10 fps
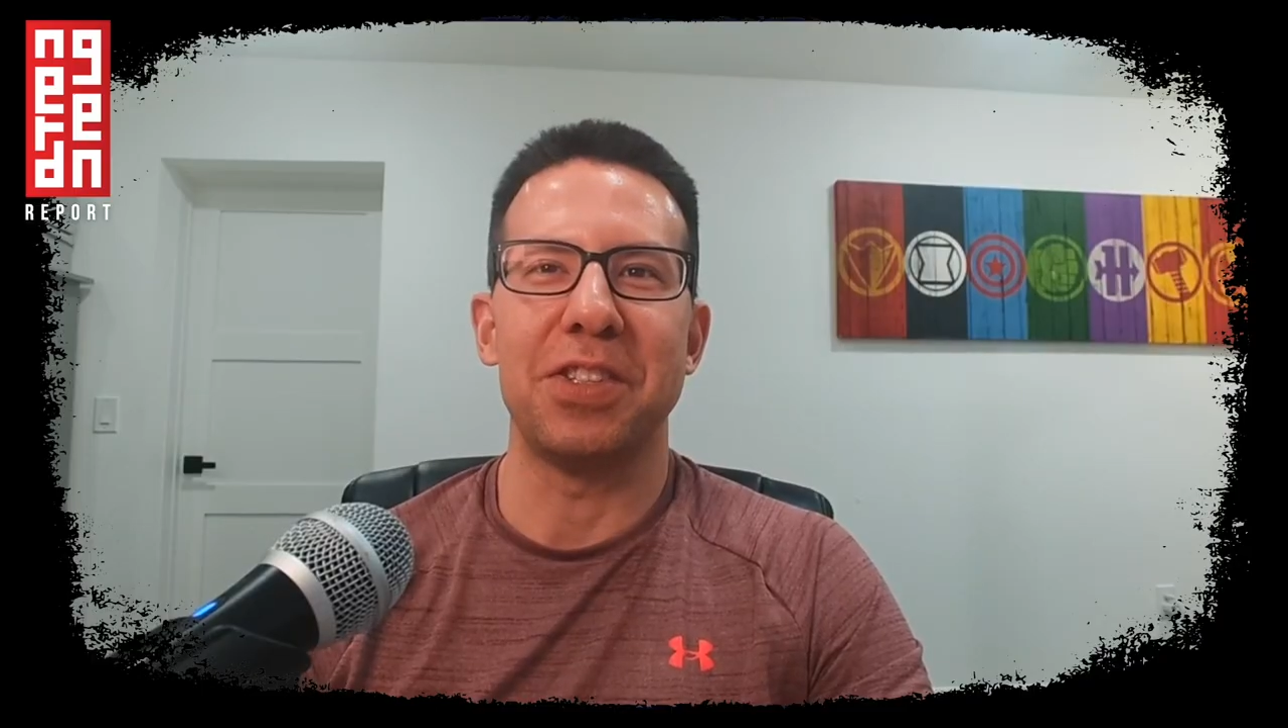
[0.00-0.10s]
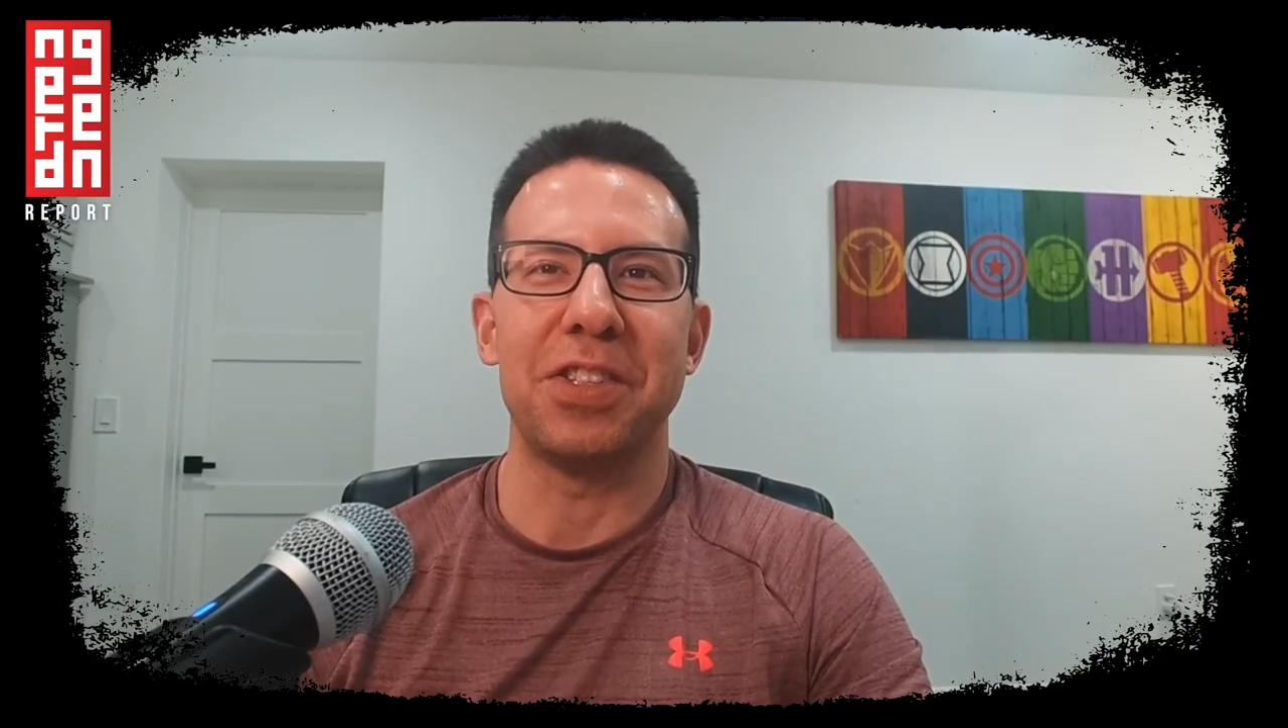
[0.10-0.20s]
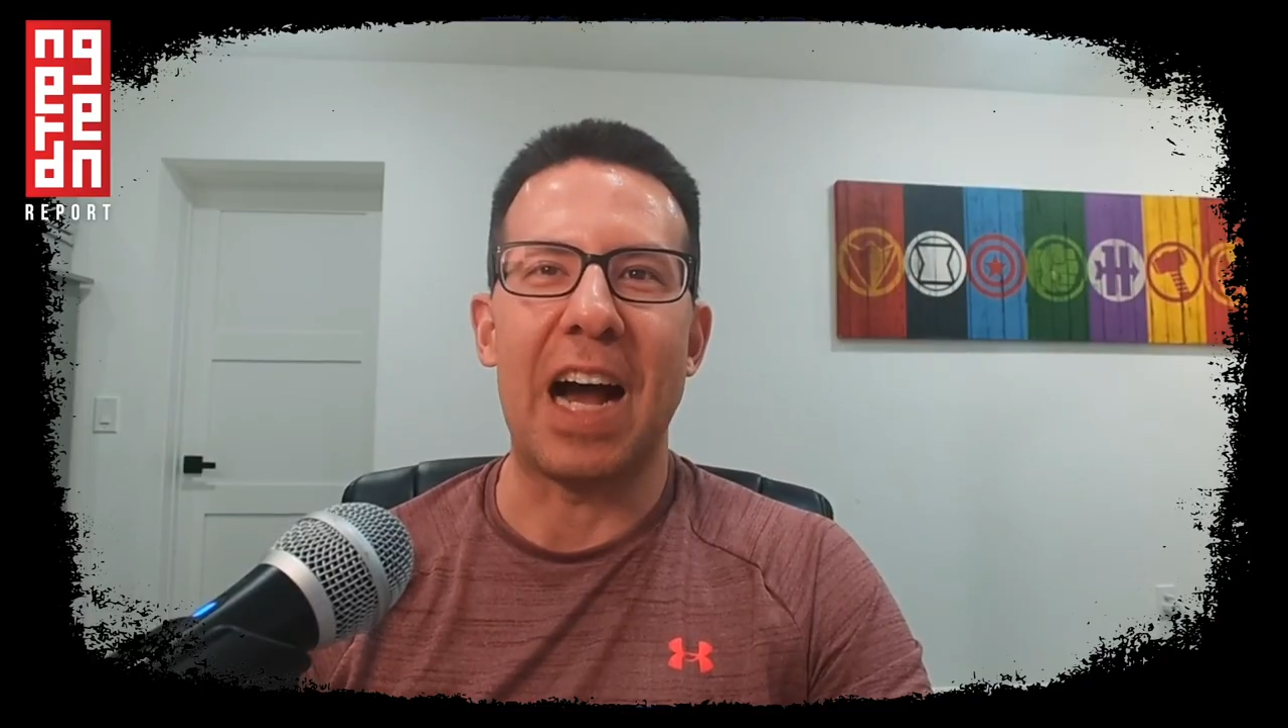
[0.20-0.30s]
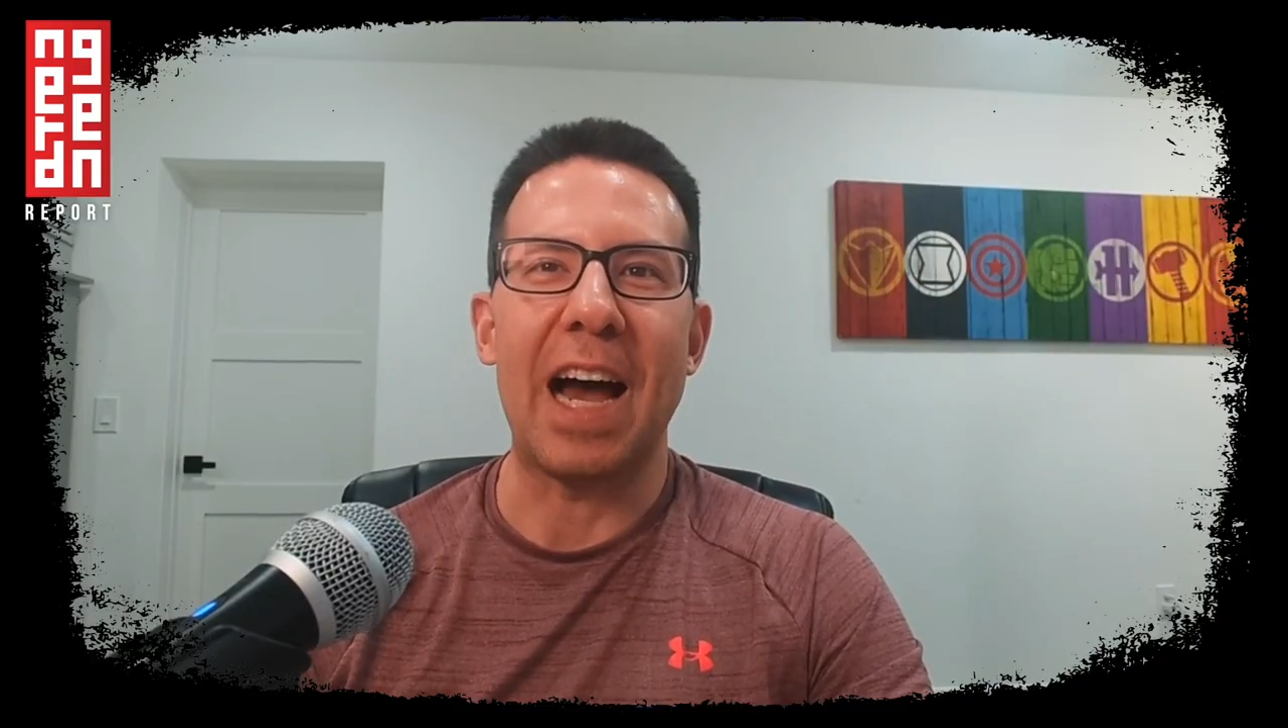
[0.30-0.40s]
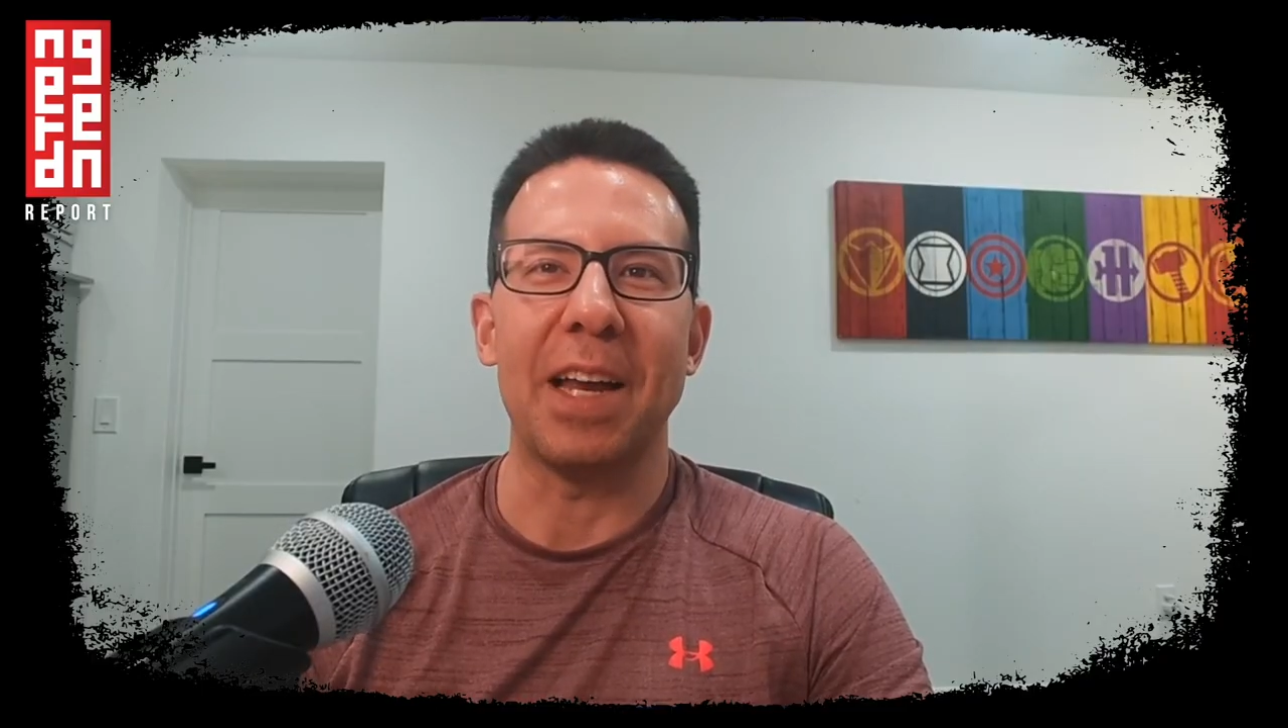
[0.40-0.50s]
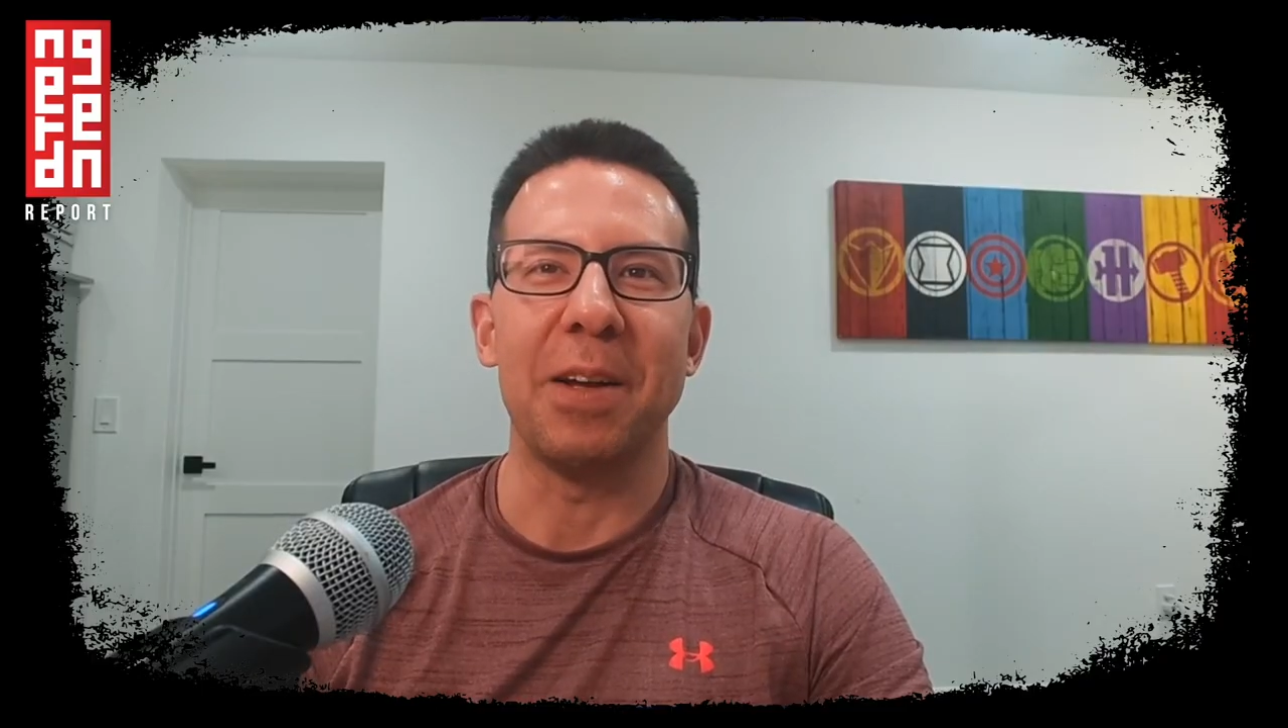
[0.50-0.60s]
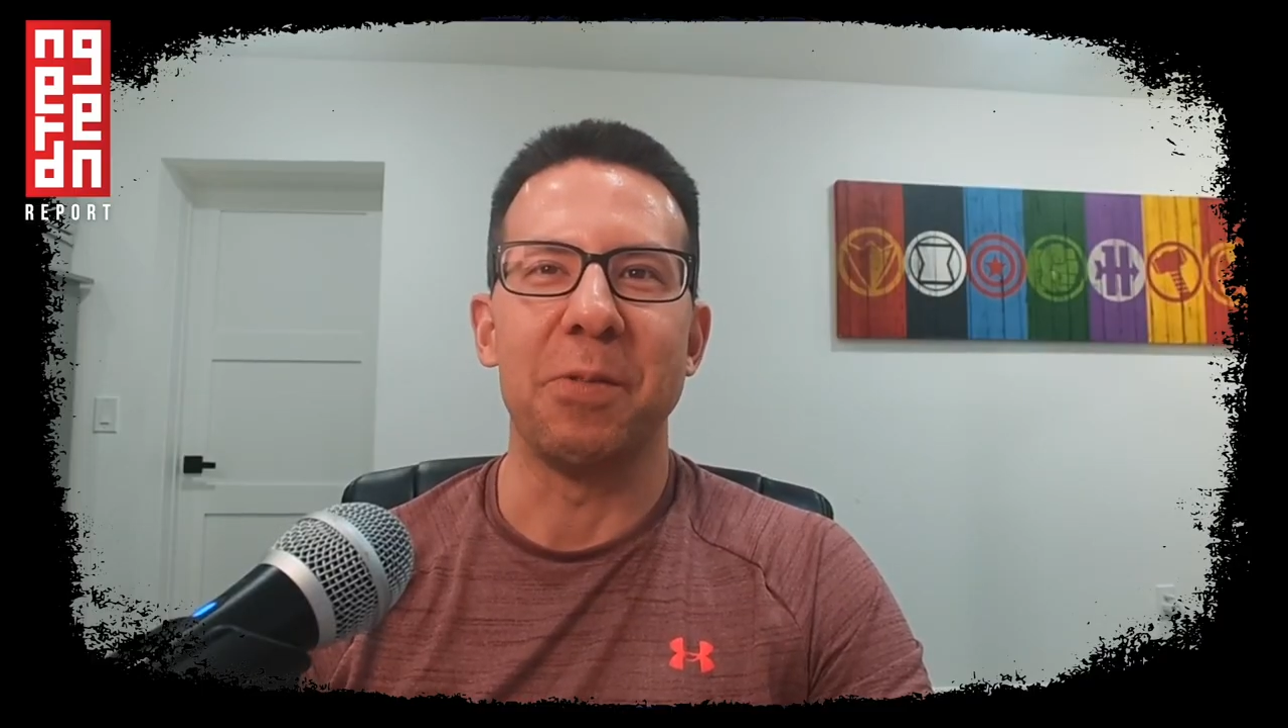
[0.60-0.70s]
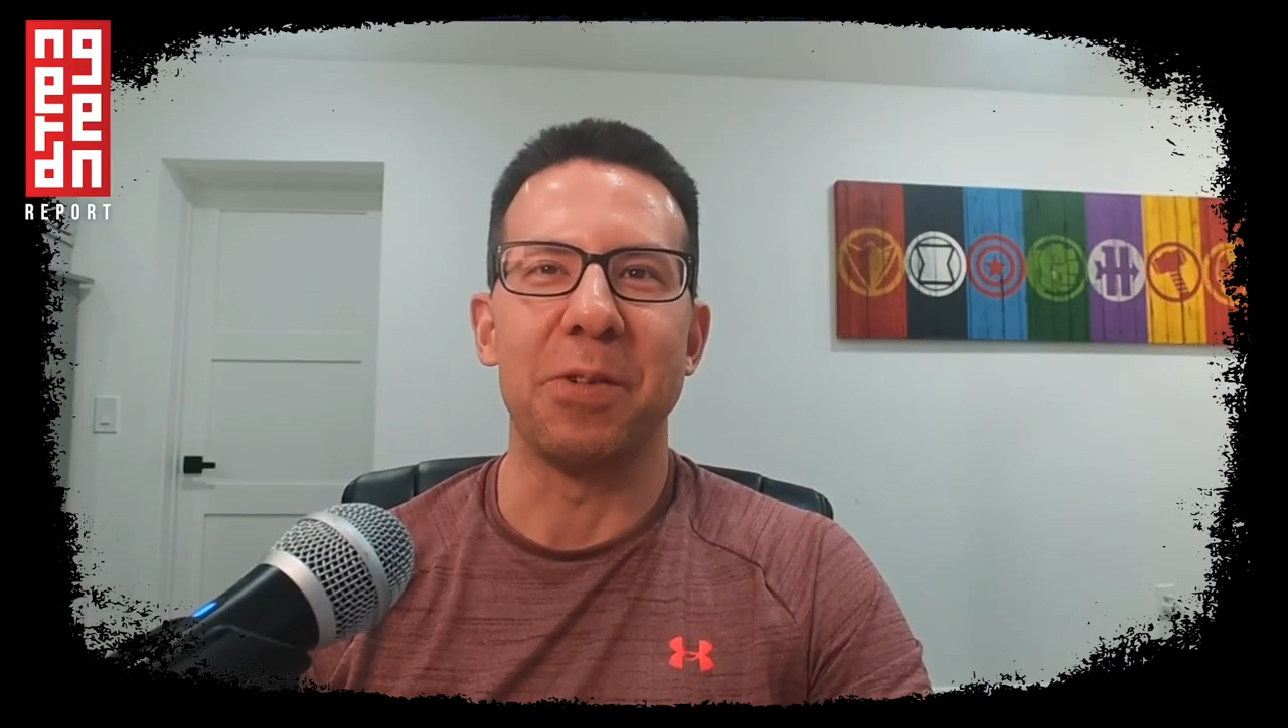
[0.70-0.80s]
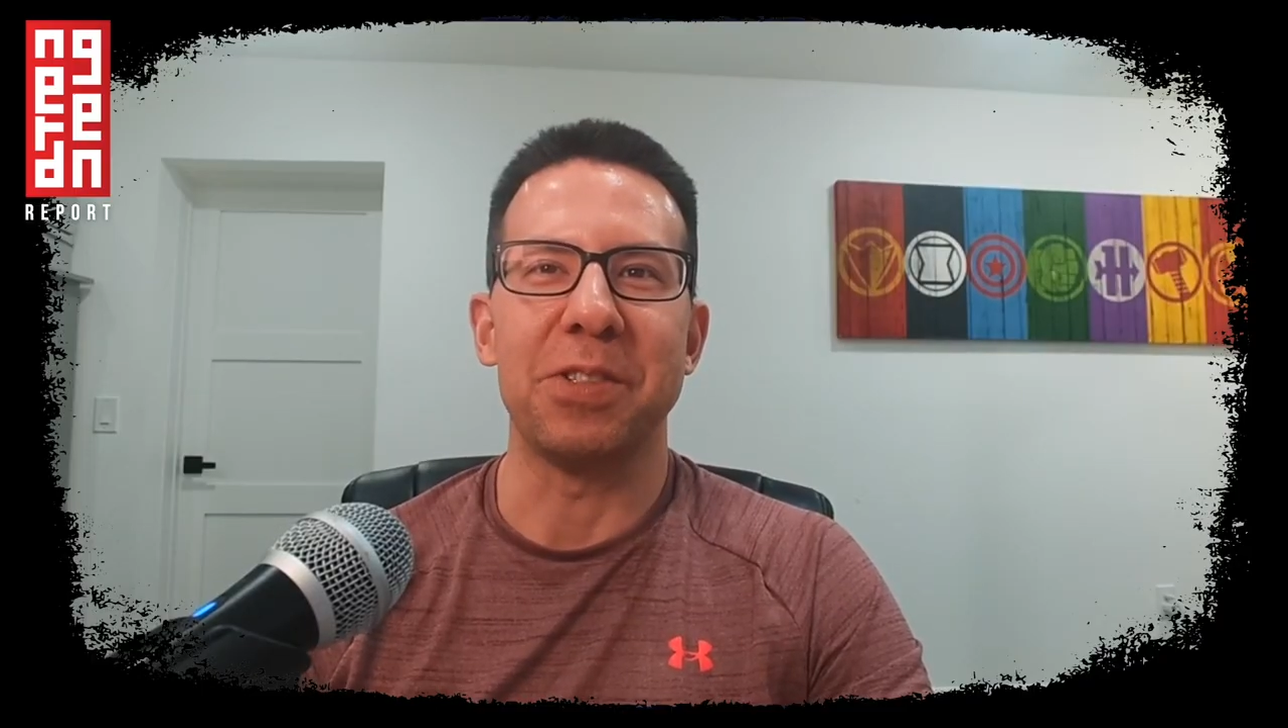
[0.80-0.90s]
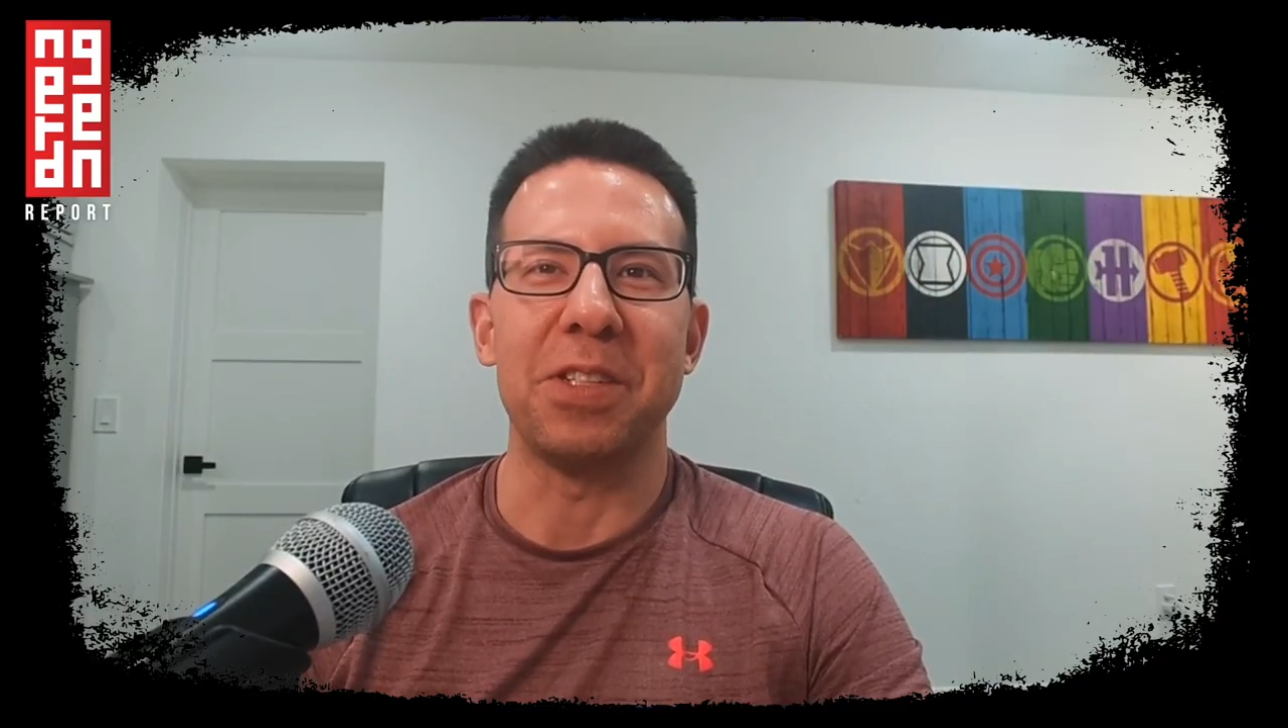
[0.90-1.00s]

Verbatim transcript: shot where